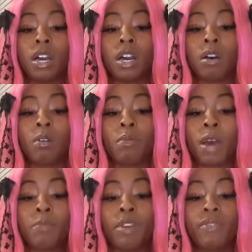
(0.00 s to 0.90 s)
Um,
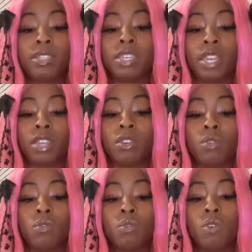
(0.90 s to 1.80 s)
I'm definitely seeing like
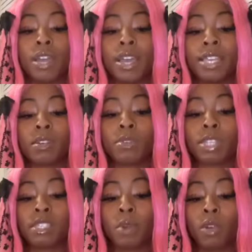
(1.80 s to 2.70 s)
you, it's almost
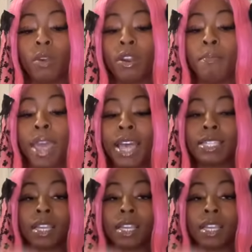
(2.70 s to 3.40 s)
like somebody wearing a mask, like